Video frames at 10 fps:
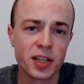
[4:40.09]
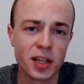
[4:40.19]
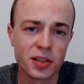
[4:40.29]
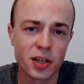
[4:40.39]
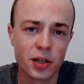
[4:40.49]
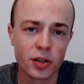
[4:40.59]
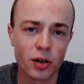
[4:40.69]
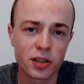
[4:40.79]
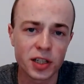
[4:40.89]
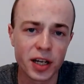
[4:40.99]
and the
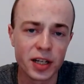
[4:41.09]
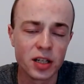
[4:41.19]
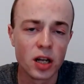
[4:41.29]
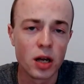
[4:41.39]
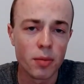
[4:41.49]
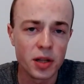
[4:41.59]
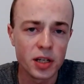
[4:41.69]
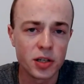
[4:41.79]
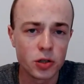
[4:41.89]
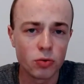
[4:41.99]
Sundance Kid, but
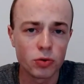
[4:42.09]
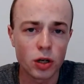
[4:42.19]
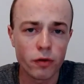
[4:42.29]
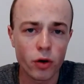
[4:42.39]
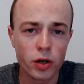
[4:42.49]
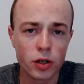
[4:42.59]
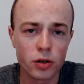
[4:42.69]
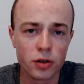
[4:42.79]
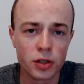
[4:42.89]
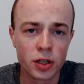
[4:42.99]
this is also very
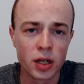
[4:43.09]
good.